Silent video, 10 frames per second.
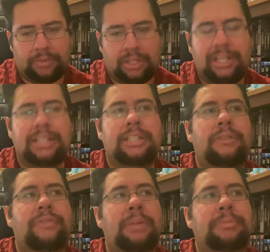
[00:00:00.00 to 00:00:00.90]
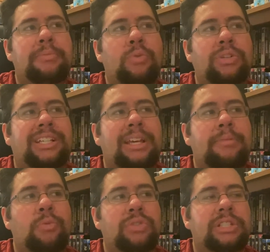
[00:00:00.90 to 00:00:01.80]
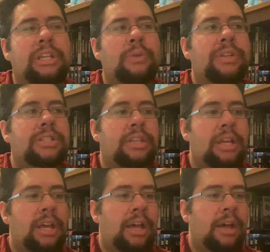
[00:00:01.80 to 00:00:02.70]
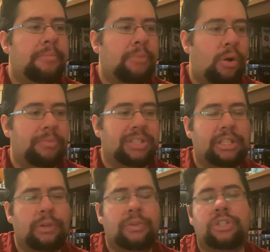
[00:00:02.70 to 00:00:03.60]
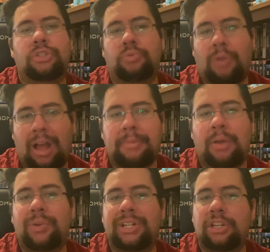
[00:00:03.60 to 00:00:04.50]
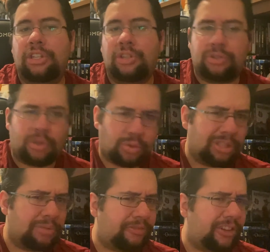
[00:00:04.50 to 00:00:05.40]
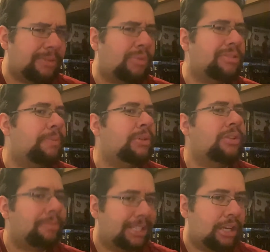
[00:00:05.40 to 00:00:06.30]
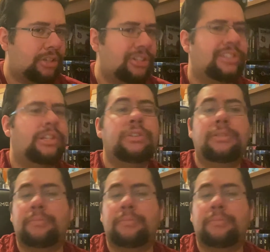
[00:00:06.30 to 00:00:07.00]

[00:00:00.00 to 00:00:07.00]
You need to develop them more to get them more serious moments, serious drama, and when you, those little funny moments build up the character, the serious